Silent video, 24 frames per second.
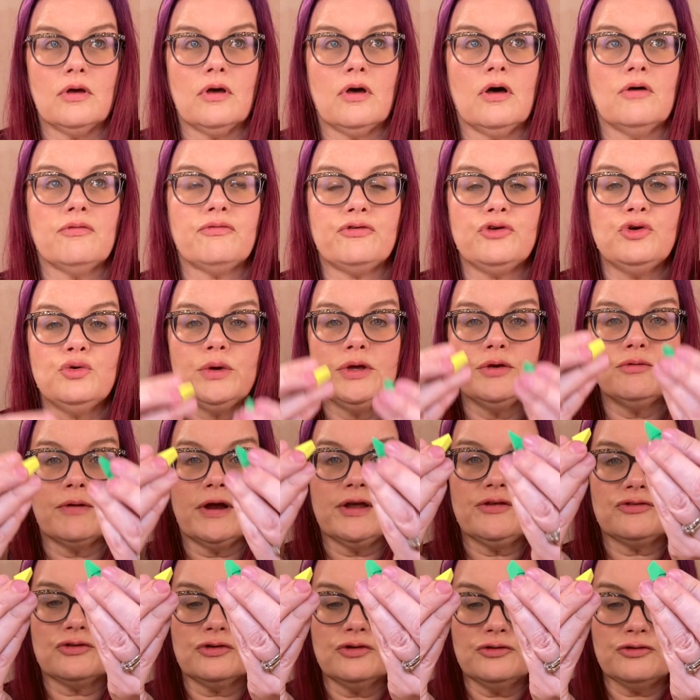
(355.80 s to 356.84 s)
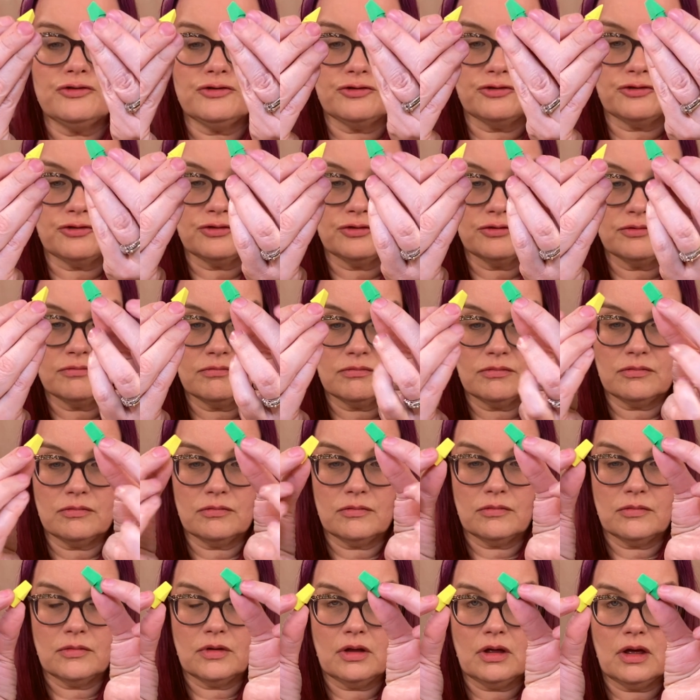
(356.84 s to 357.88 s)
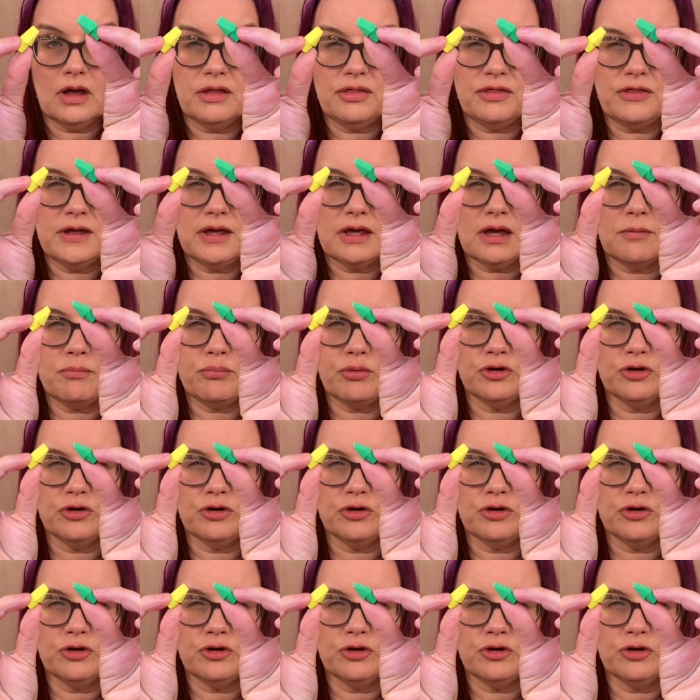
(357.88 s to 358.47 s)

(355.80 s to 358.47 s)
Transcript: A few erasers. I think